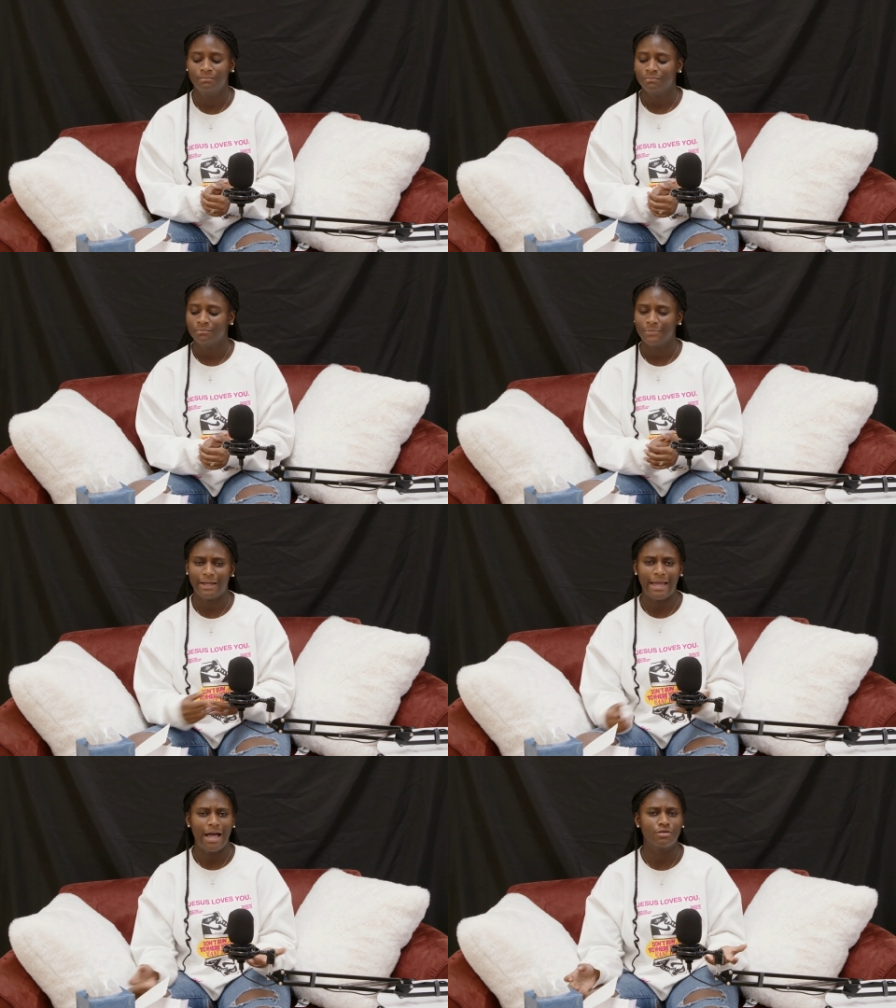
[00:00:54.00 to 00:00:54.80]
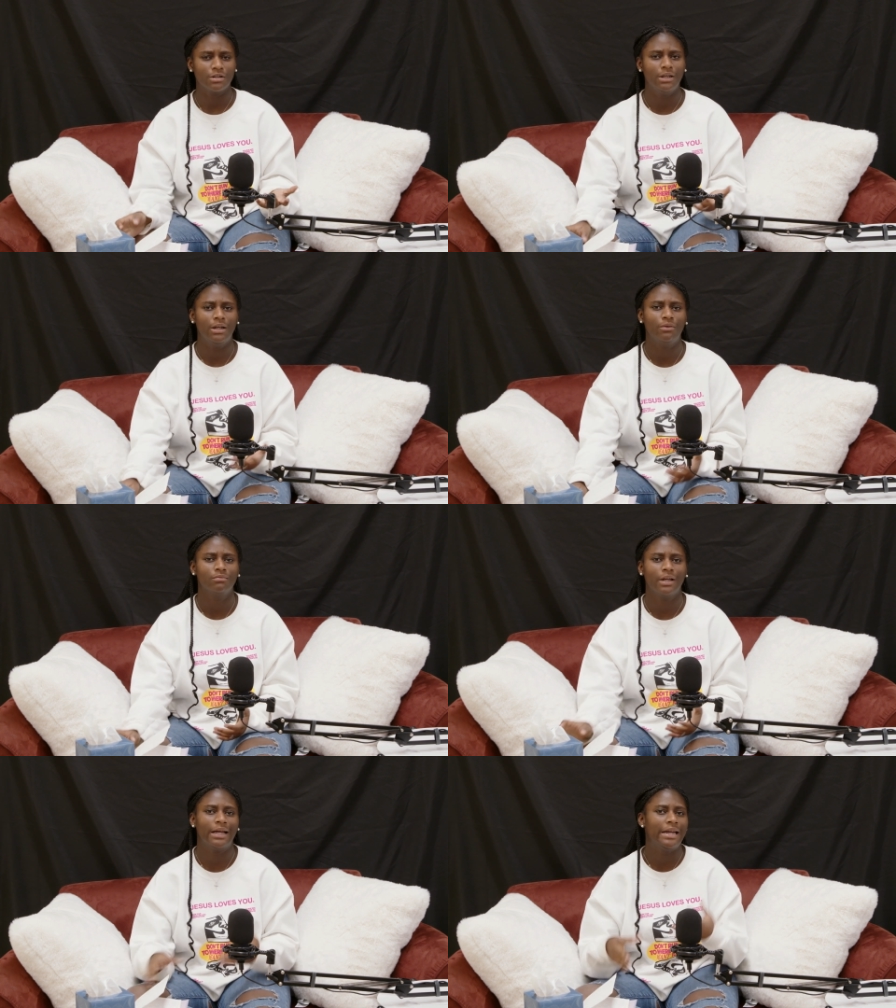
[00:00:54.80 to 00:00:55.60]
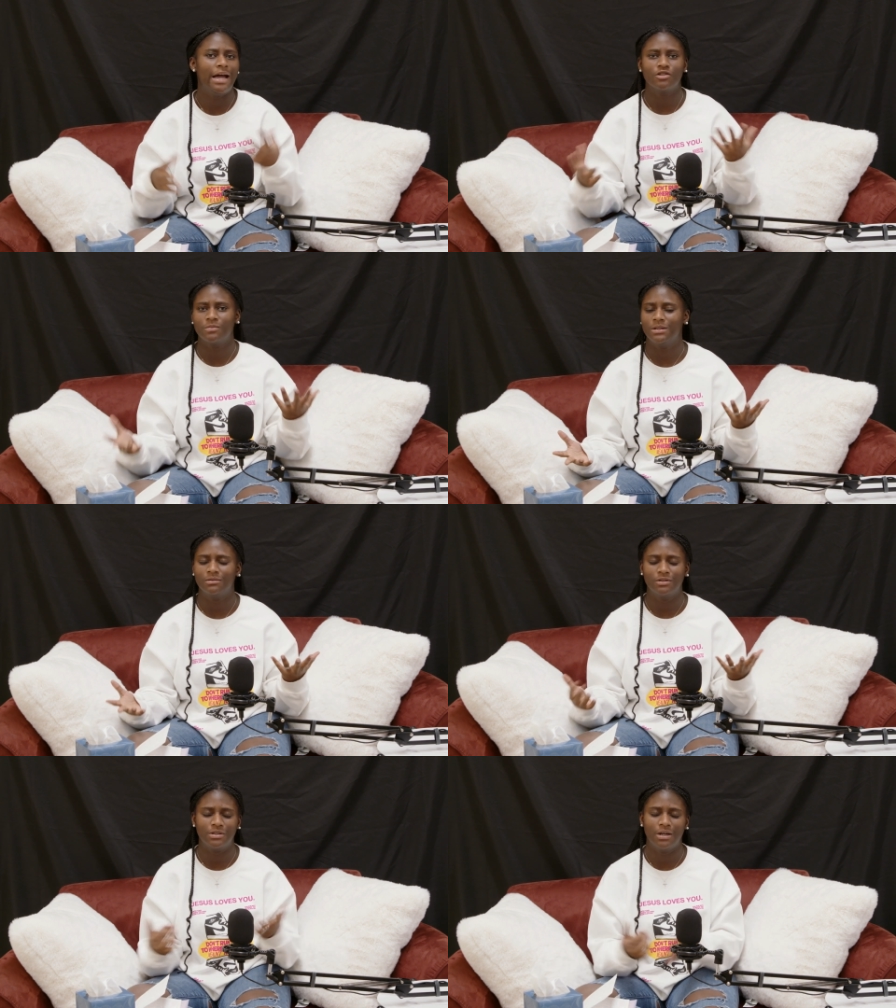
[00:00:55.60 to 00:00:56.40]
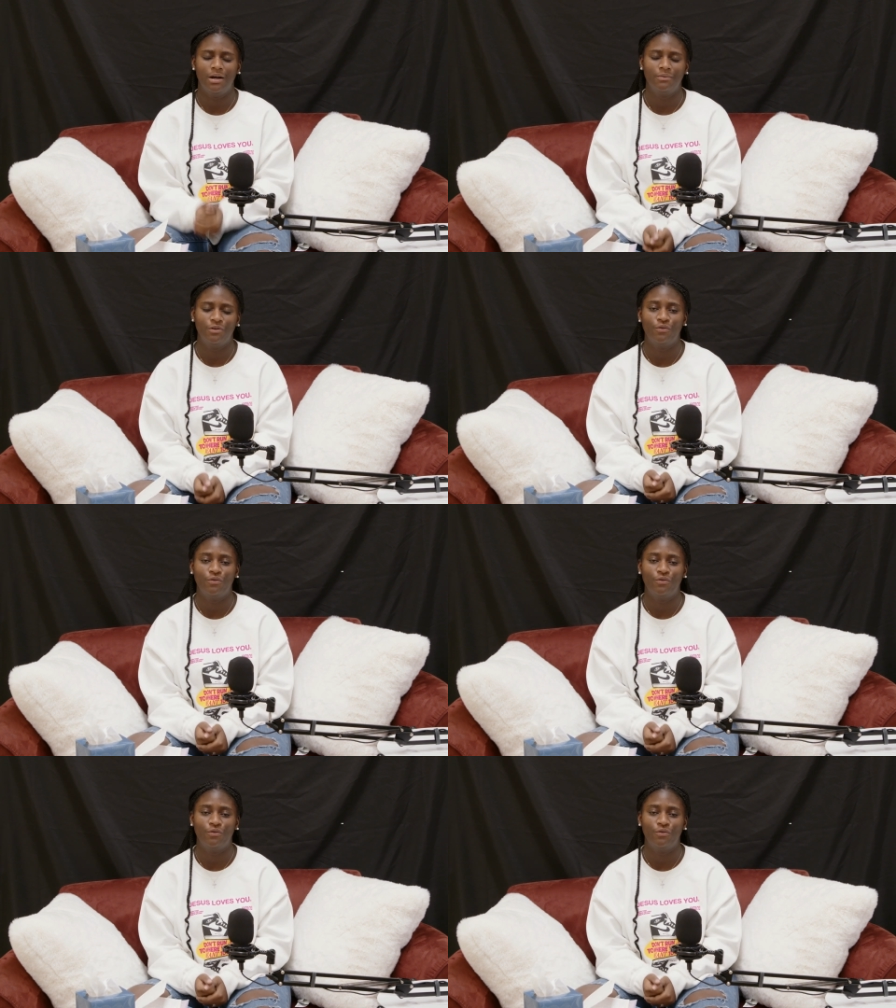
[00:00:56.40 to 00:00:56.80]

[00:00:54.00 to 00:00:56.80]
like house cleaning announcement to do.